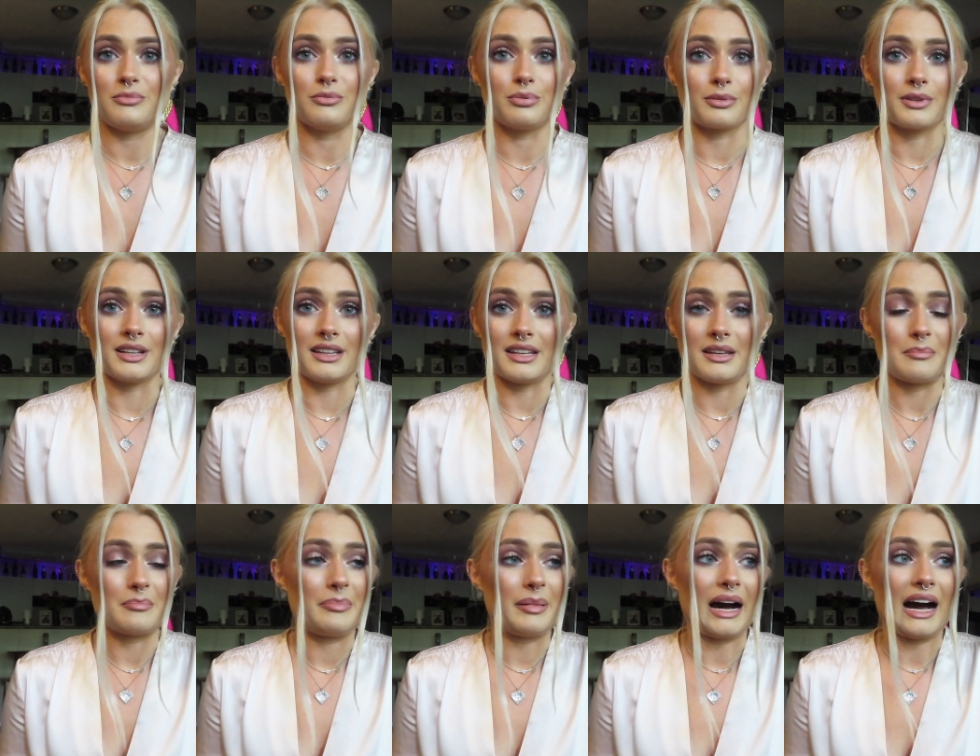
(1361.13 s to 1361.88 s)

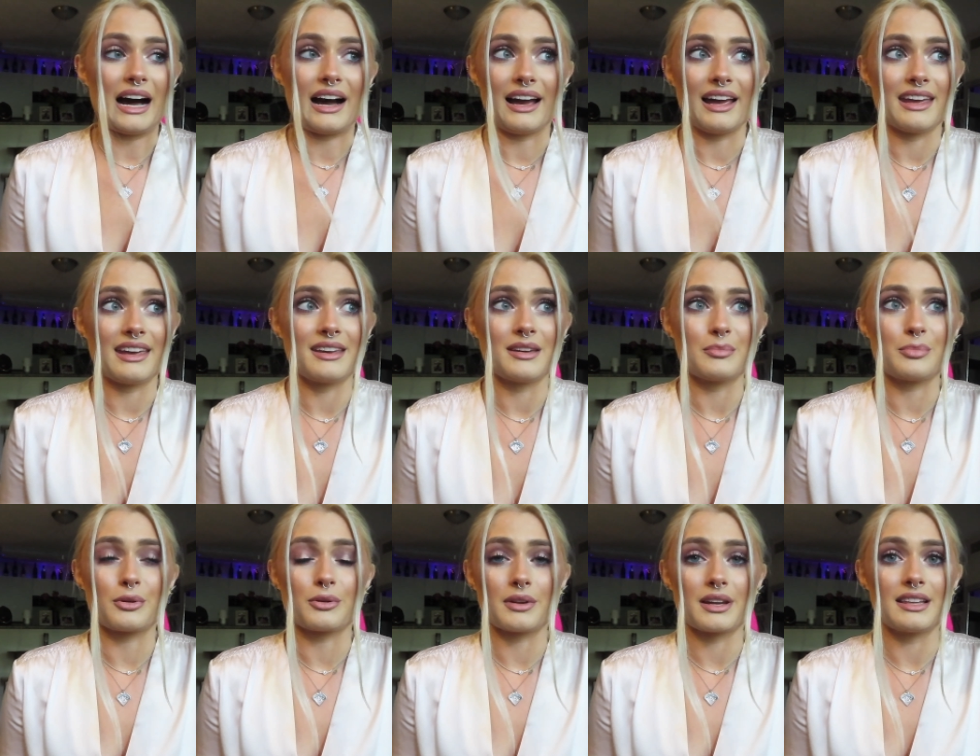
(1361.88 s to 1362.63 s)
really buy
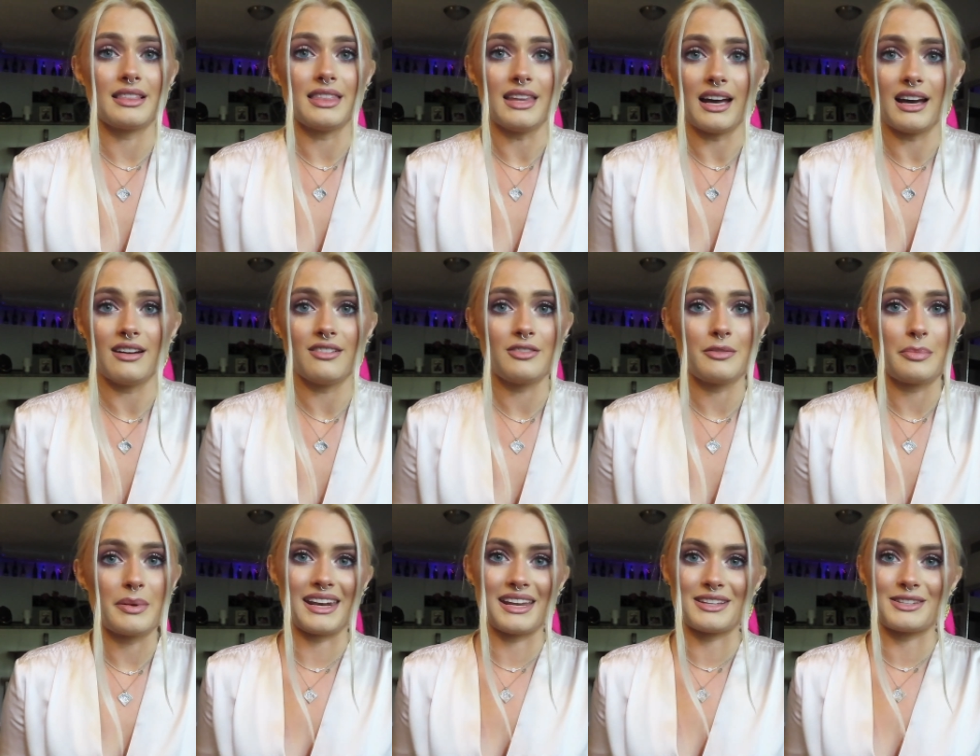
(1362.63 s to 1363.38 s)

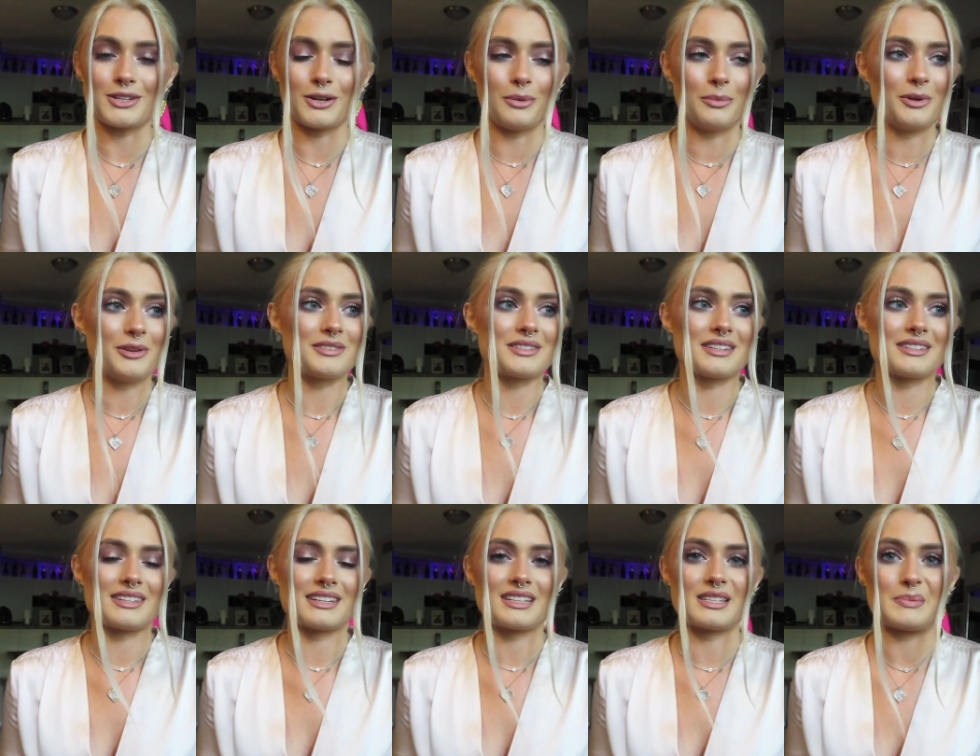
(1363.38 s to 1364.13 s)
pre-loved. It's almost
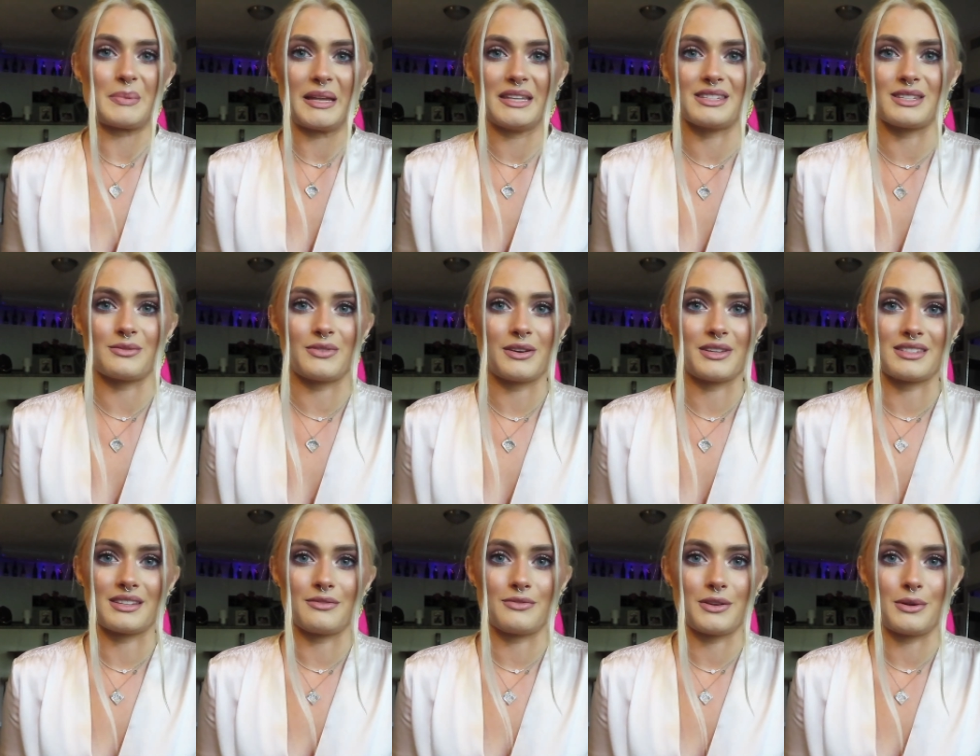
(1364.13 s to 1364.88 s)
as expensive
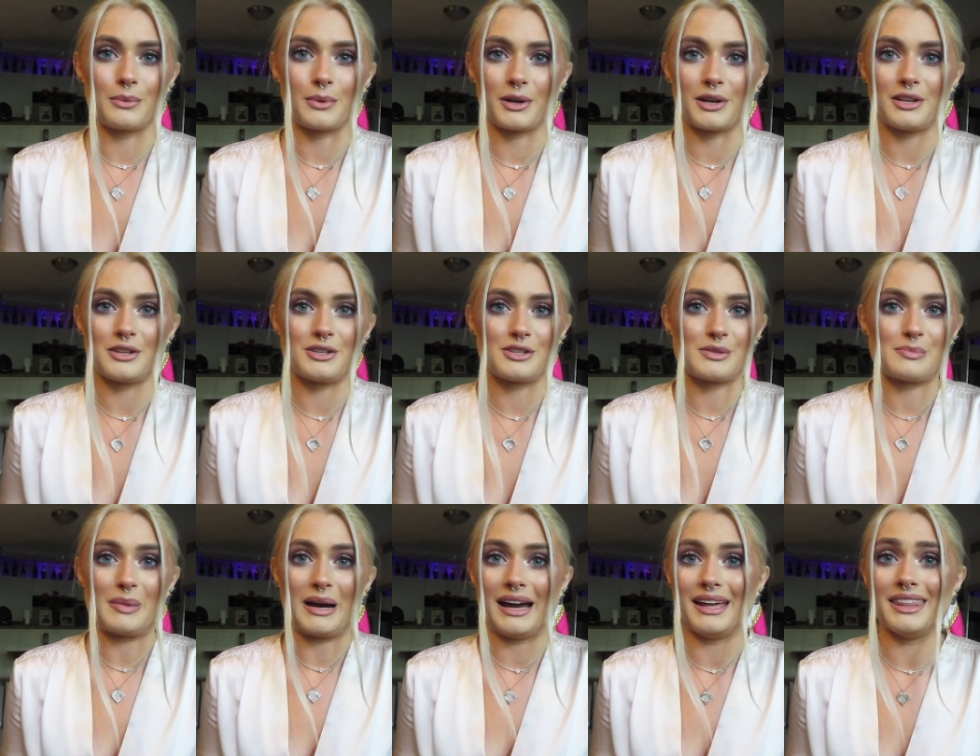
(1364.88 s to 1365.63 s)
as if you were to
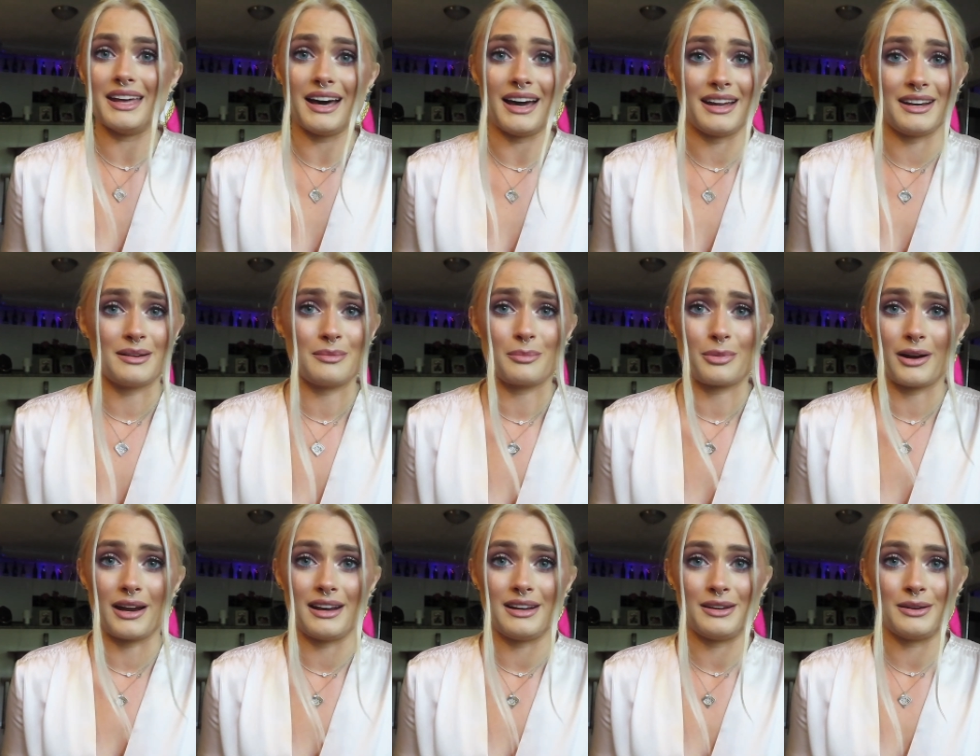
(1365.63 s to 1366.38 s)
just buy the item
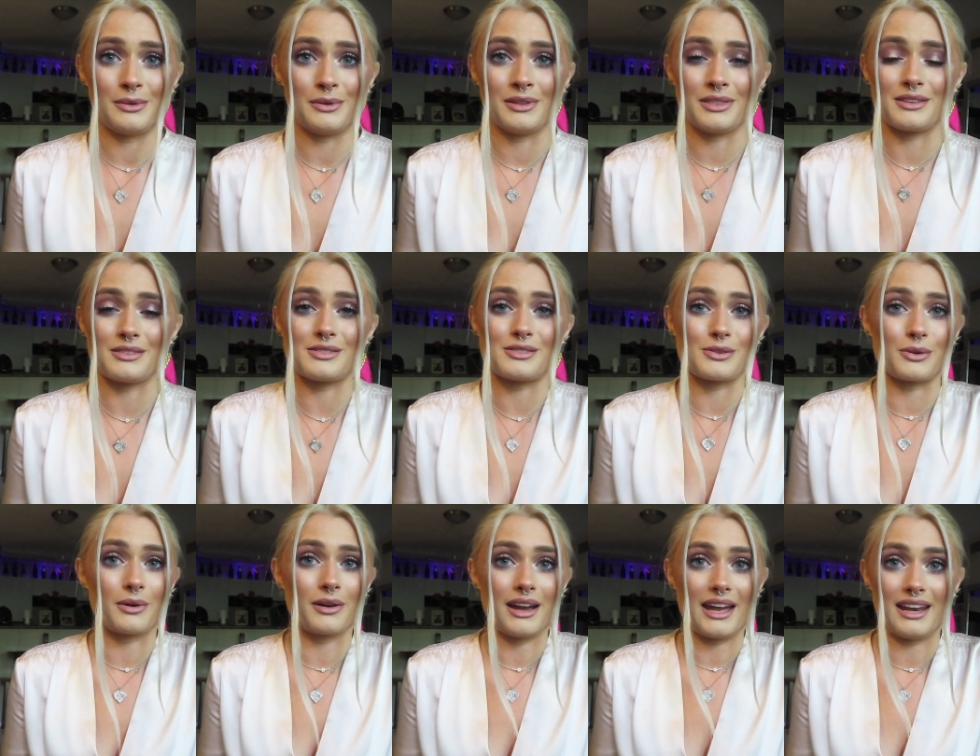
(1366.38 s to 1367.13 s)
brand new in the
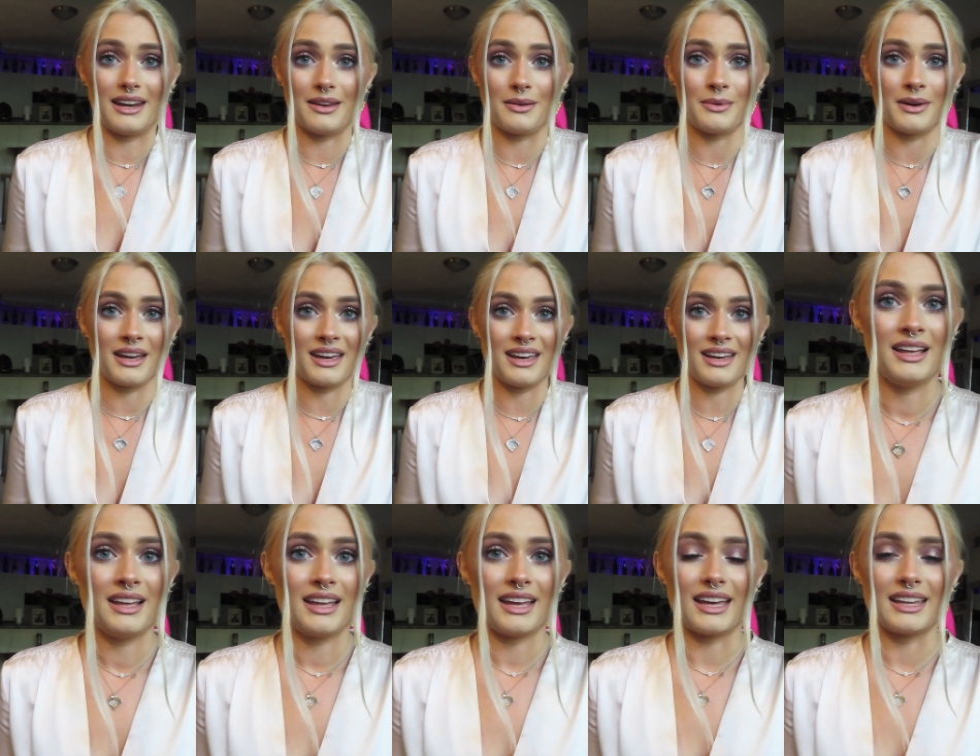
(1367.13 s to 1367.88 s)
store
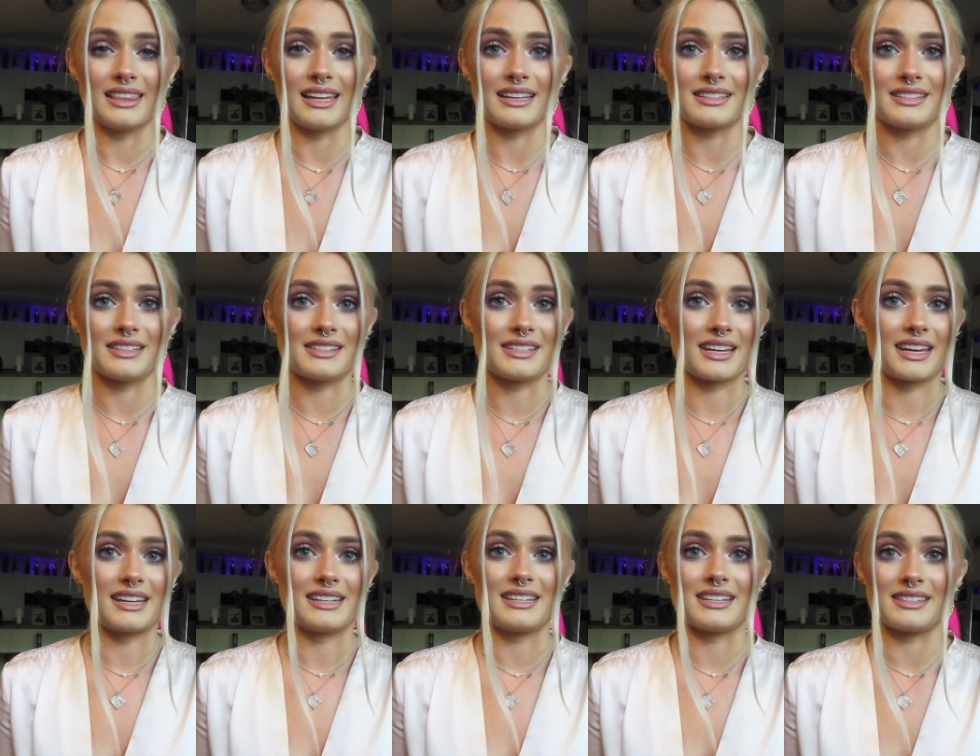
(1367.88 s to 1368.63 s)
anyway, unless it's
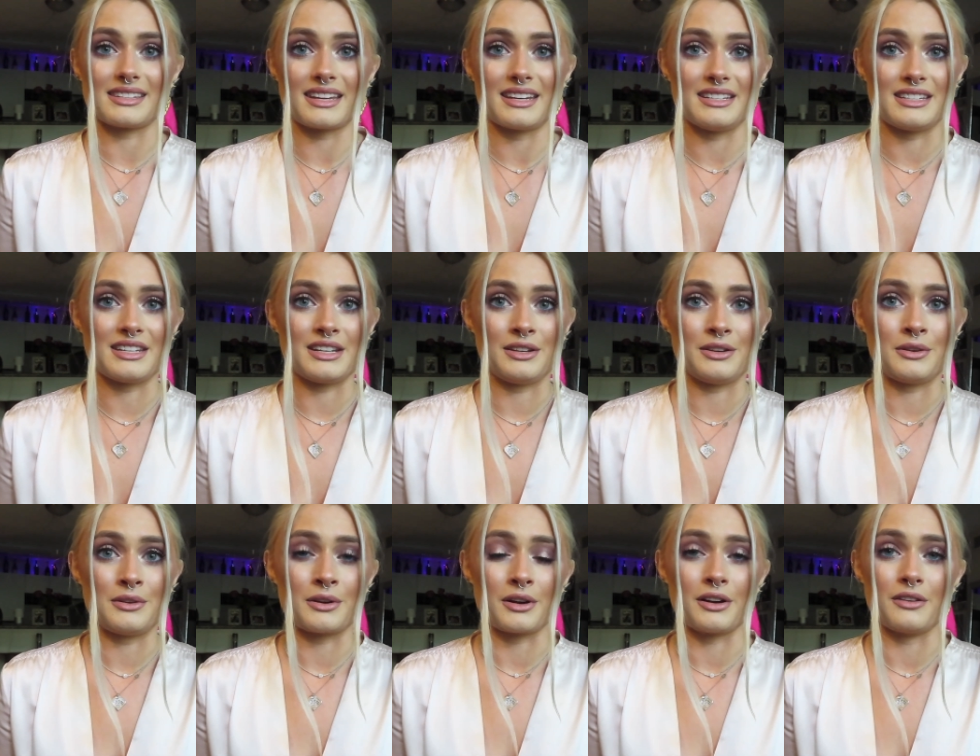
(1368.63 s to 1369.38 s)
like a
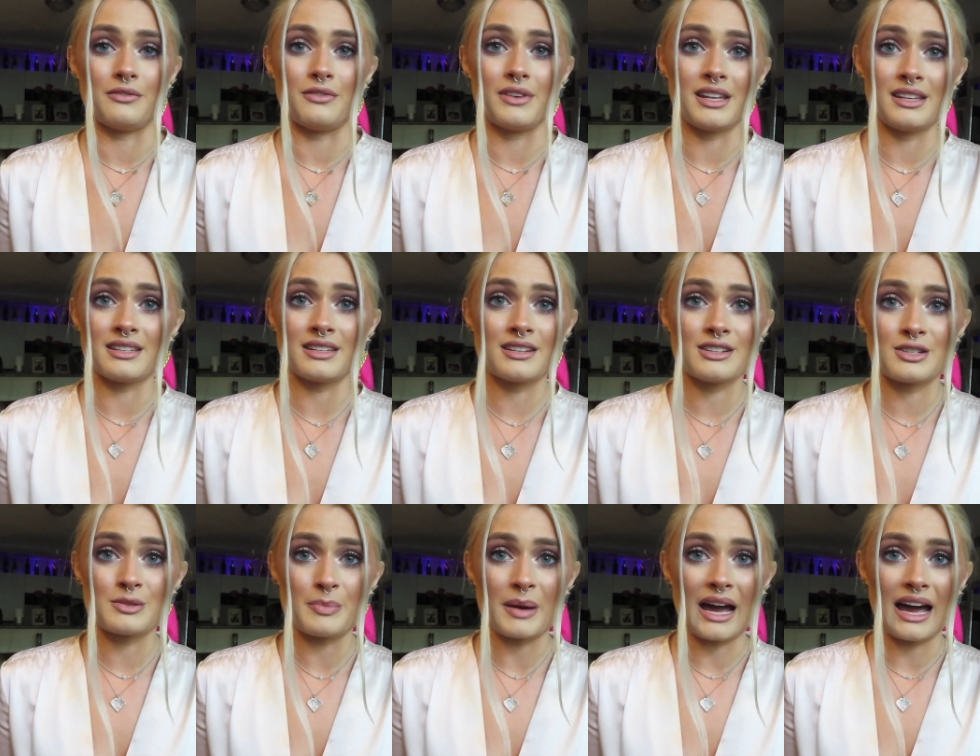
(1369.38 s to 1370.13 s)
discontinued or a
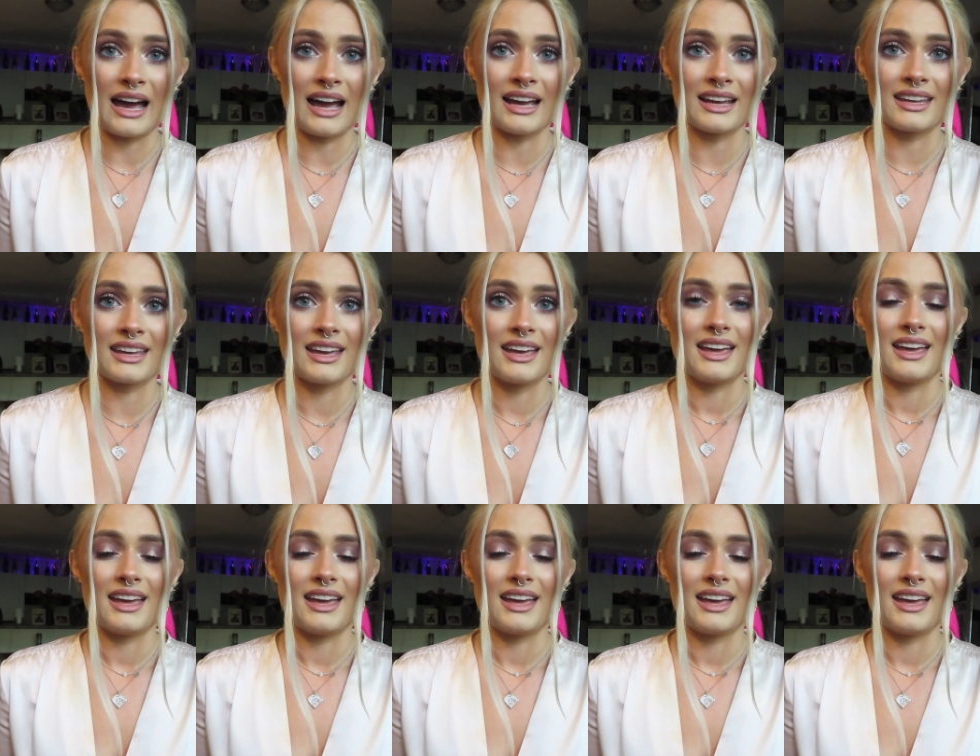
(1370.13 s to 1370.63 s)
vintage bag.